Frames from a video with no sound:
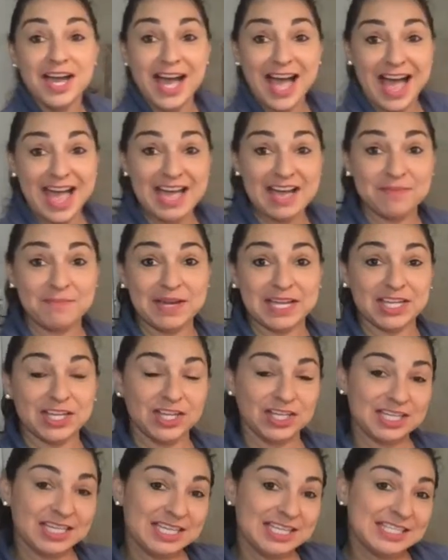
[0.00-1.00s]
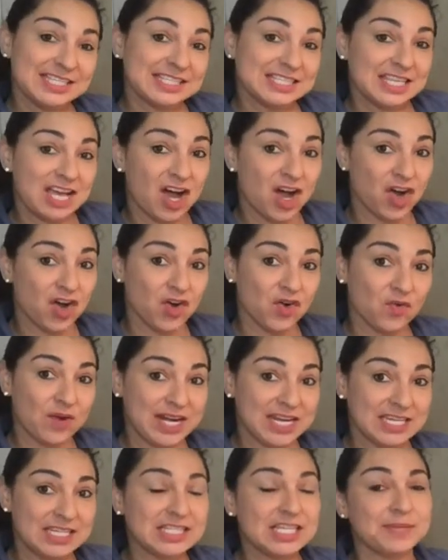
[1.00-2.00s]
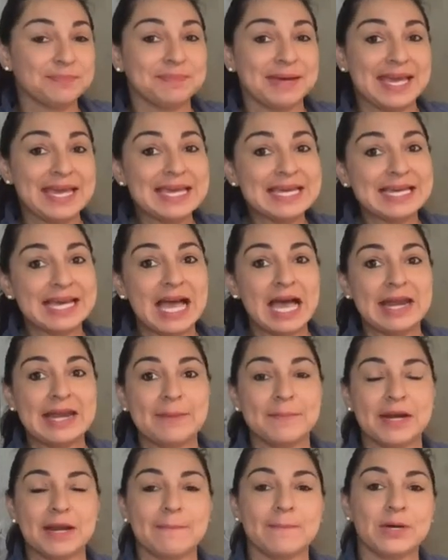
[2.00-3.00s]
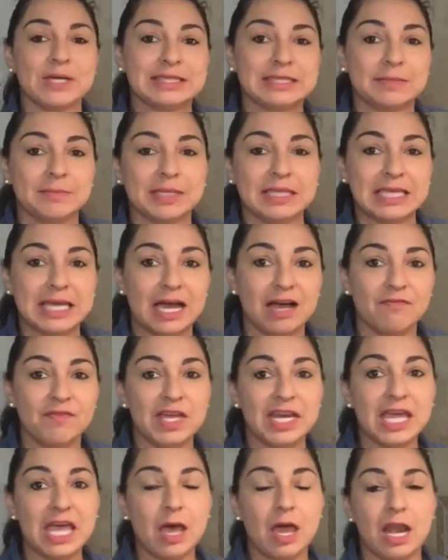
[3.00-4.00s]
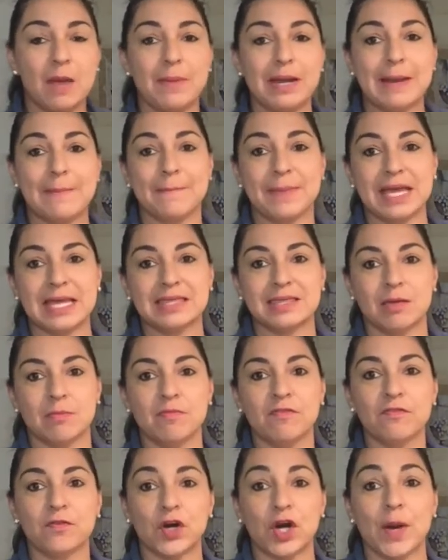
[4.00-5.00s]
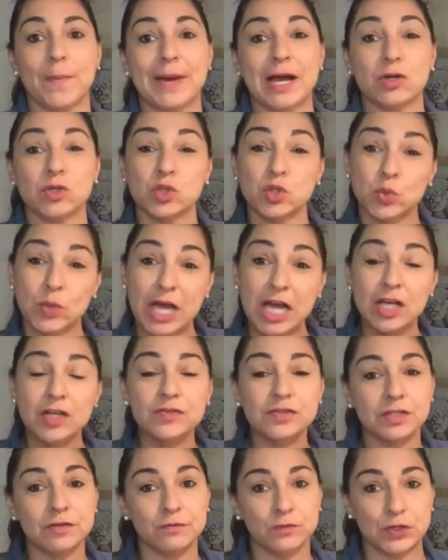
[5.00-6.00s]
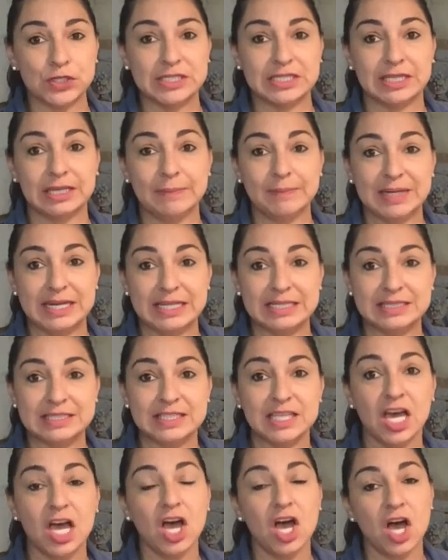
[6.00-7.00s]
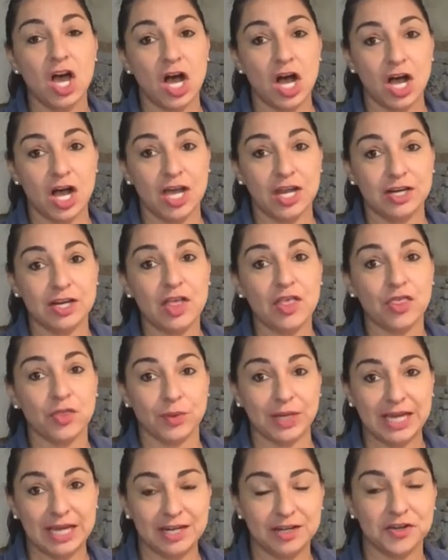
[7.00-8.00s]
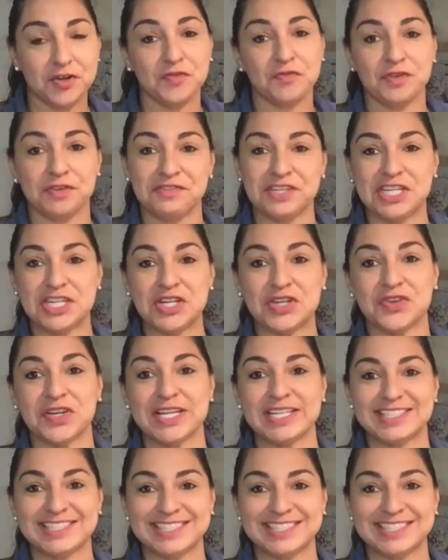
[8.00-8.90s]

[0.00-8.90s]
I have my cookies all ready to bake, and I'm going to put them in the oven and I'm going to bake them for about 12 to 14 minutes on 350 degrees.